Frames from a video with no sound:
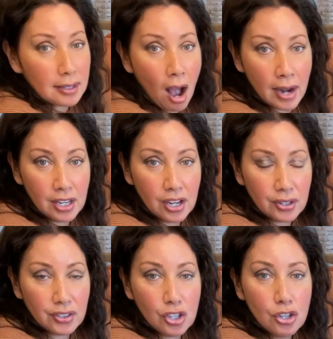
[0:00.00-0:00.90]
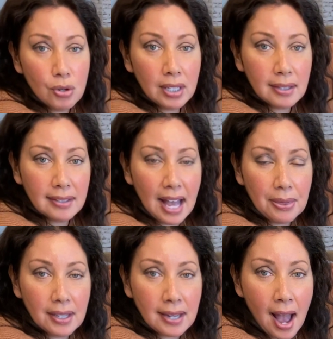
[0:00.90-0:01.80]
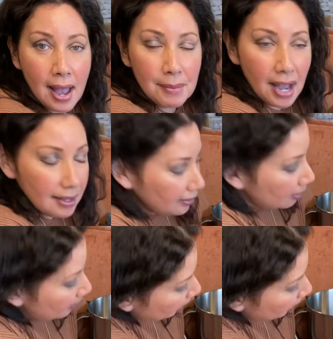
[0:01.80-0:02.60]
on here. So you can set the time custom. It